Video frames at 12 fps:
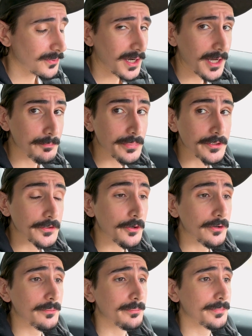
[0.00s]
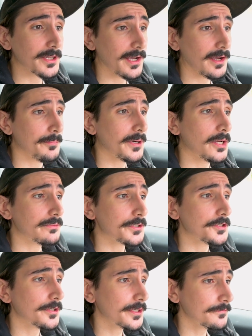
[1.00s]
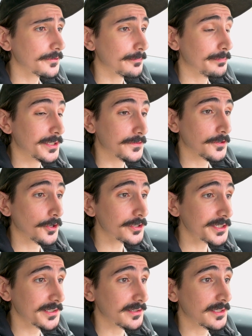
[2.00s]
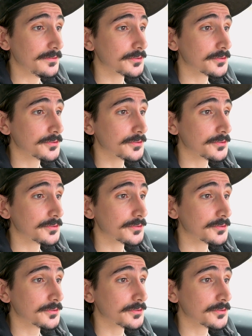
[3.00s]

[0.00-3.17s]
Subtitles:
upon returning from paternity leave.